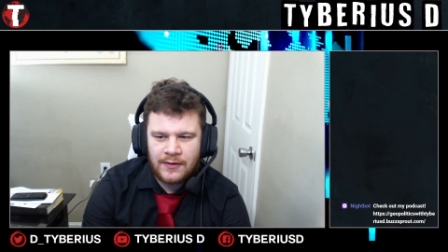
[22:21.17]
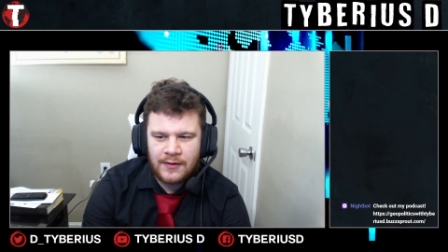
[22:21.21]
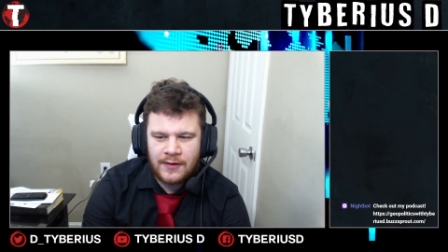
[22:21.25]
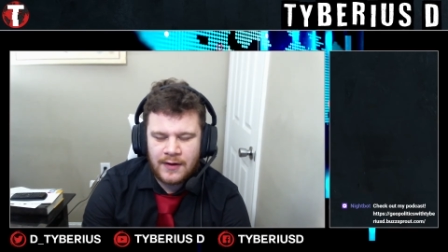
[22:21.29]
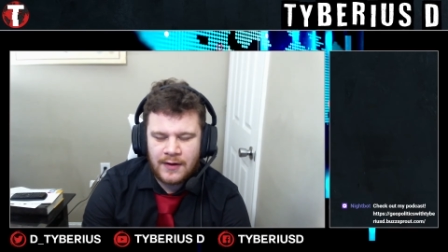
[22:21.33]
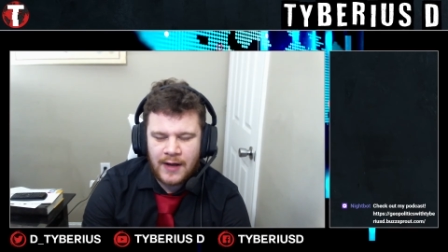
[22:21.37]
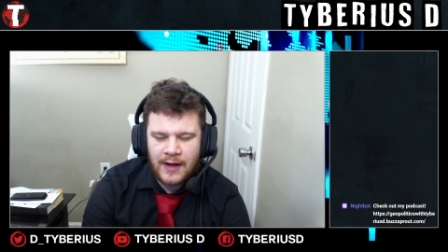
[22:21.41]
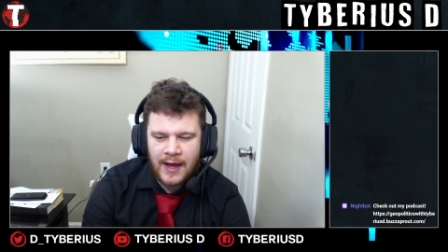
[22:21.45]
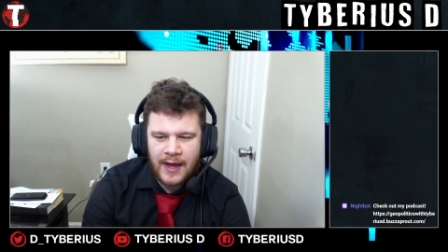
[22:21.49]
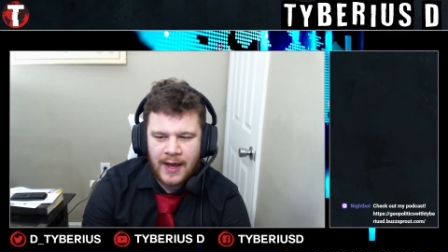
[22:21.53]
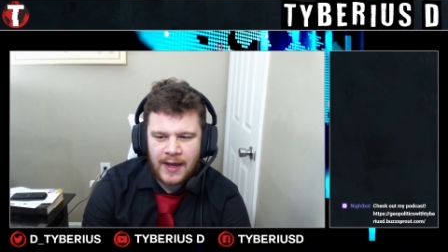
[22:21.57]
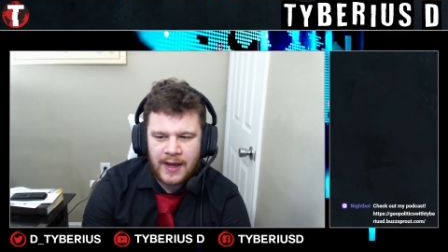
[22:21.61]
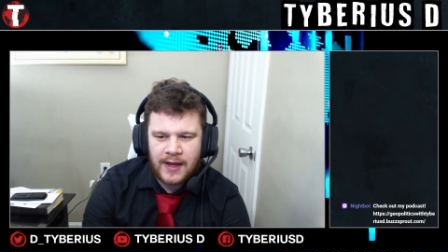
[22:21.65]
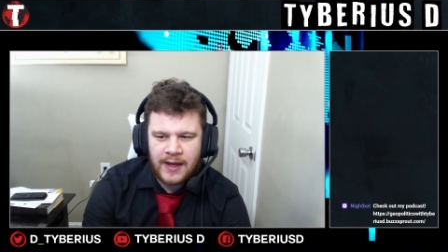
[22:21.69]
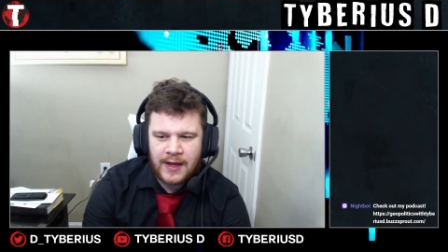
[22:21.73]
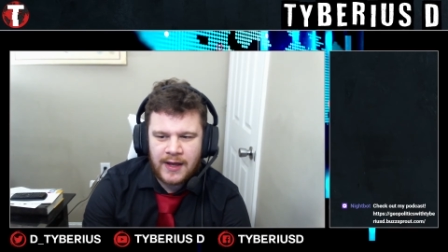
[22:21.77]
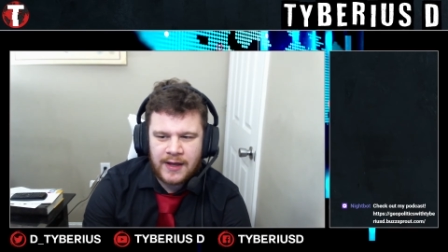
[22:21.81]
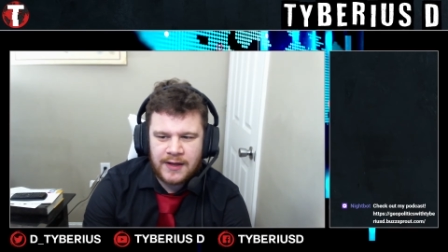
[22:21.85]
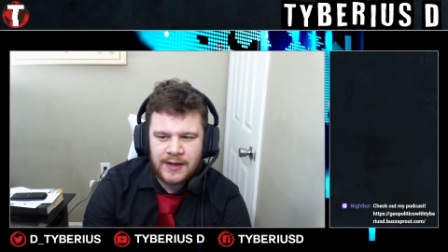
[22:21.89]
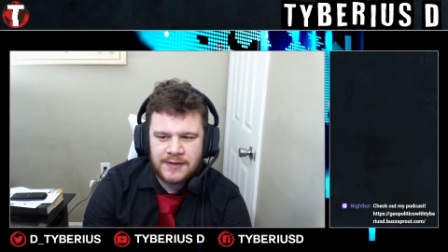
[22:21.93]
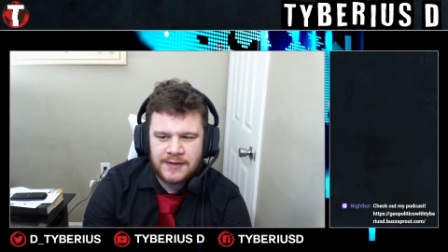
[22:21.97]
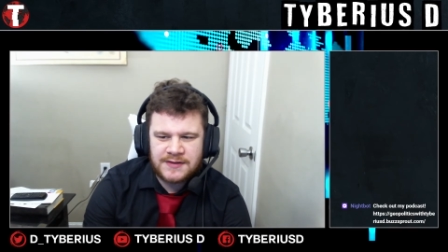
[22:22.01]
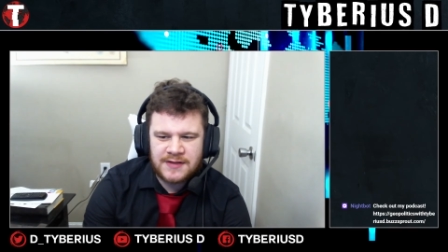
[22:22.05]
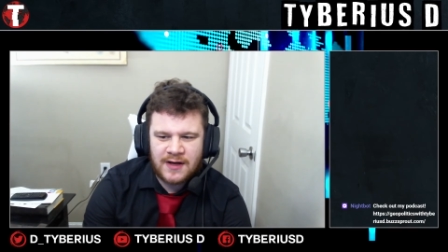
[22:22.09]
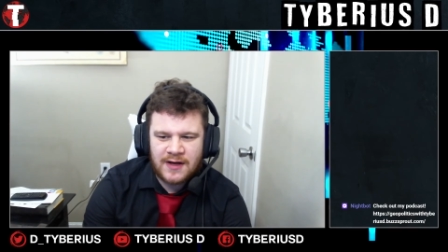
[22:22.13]

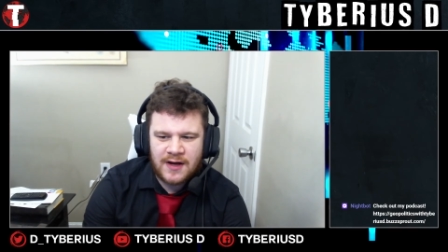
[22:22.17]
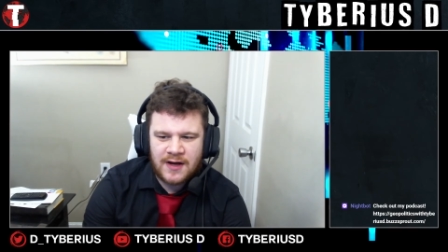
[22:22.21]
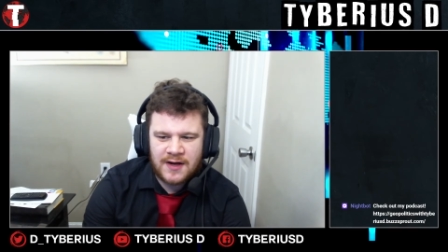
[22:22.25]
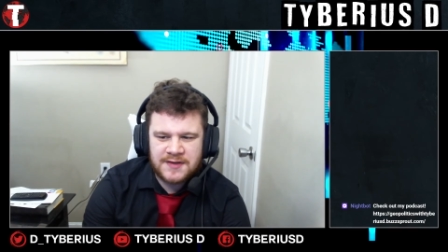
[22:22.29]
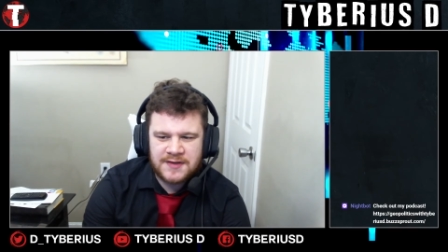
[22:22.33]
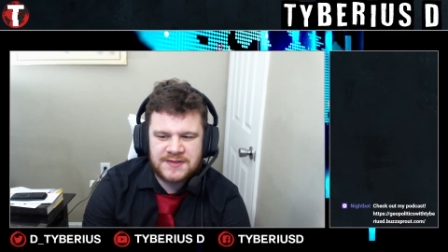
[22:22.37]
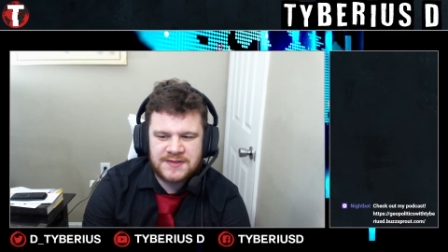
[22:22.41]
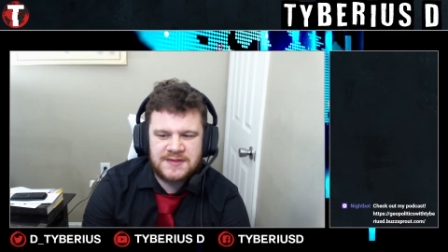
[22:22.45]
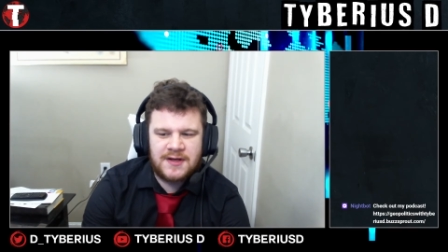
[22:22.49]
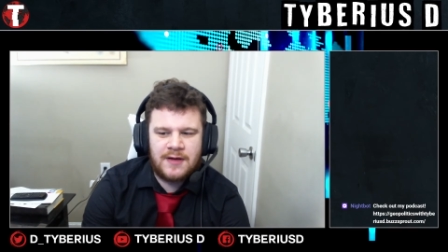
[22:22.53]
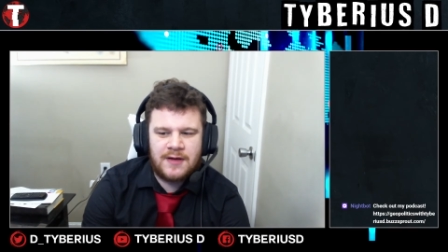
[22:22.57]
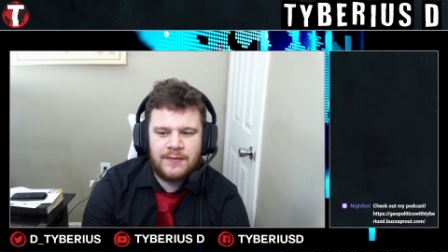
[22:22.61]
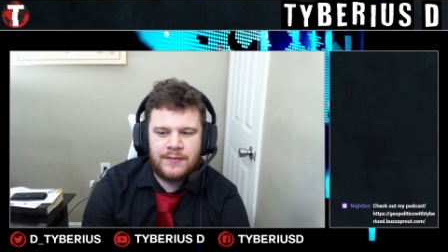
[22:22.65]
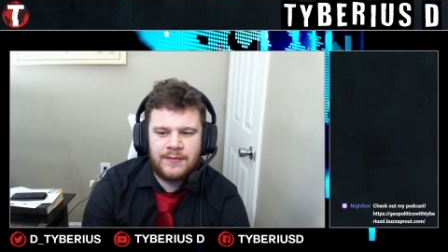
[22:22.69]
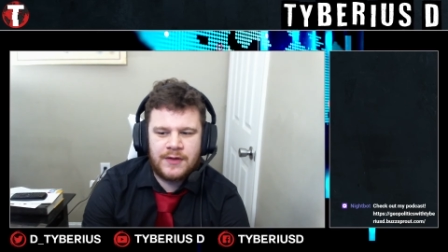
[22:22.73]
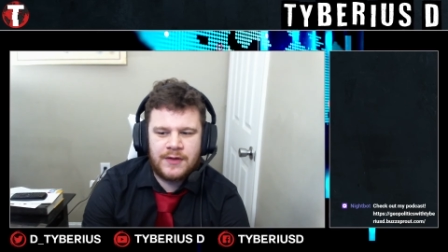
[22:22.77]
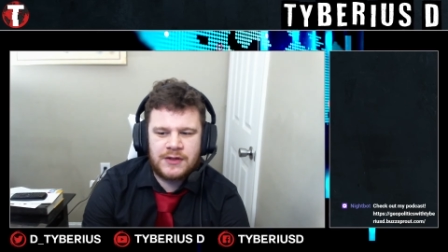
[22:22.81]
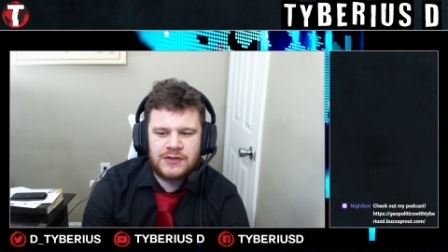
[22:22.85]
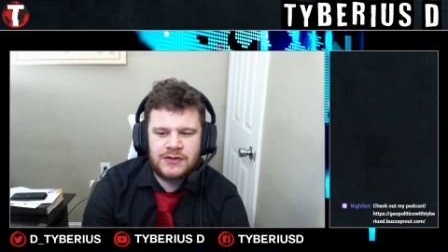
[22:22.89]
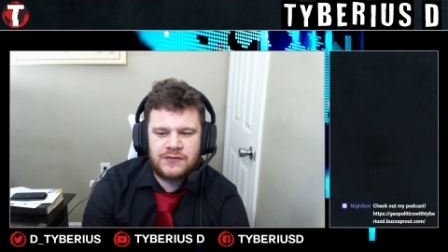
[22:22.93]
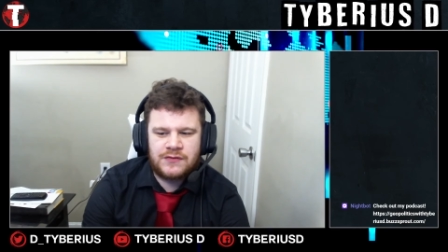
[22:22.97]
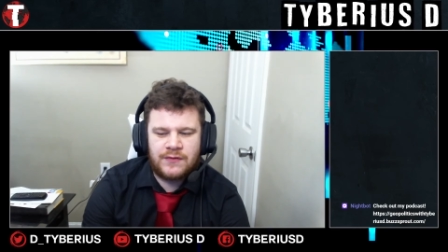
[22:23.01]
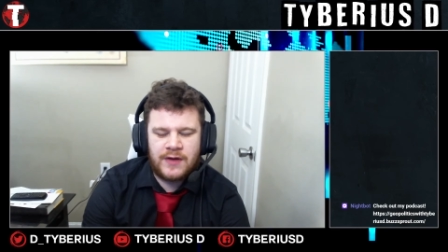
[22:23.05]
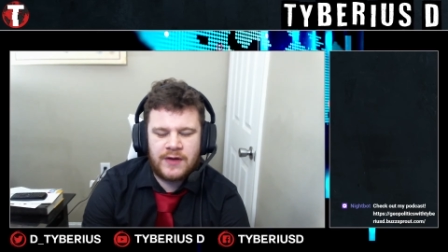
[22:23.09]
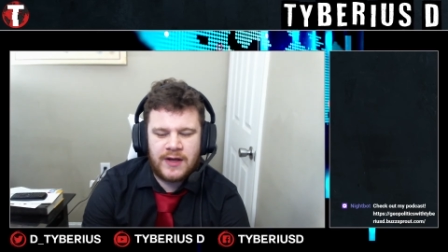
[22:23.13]
a toss-up
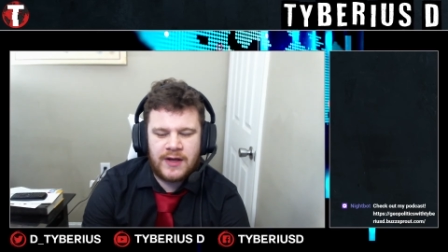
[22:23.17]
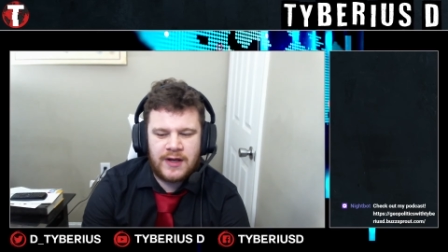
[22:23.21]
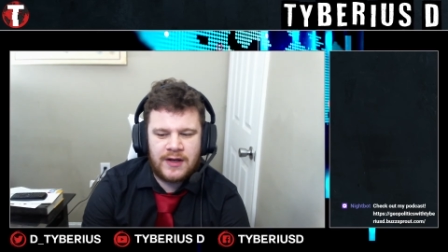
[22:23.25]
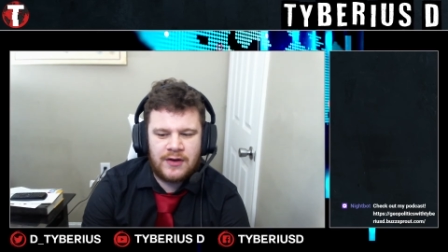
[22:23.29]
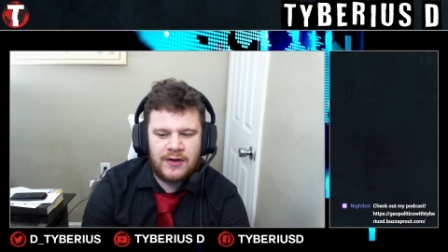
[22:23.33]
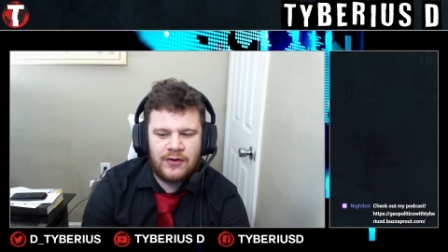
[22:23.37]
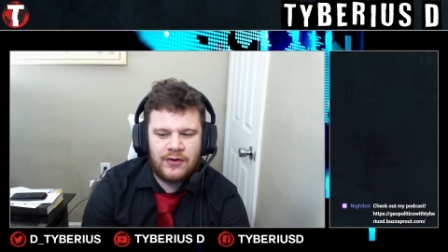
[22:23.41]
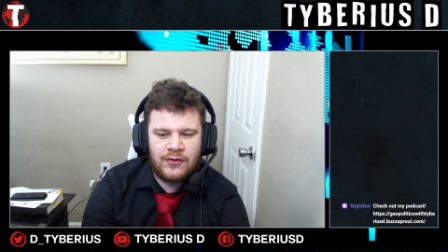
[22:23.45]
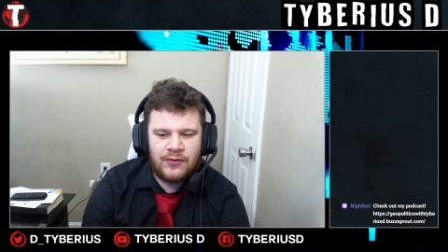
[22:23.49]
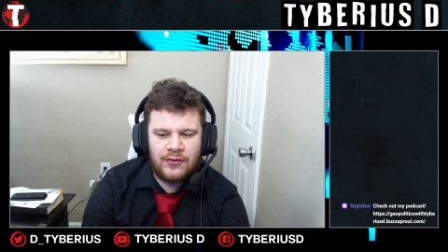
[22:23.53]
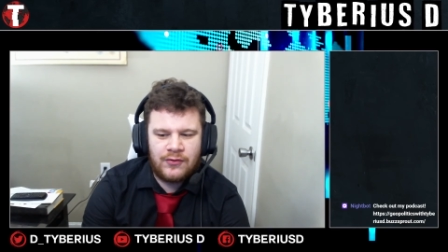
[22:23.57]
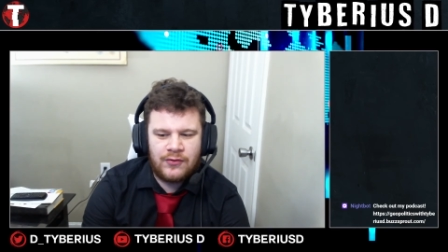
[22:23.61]
between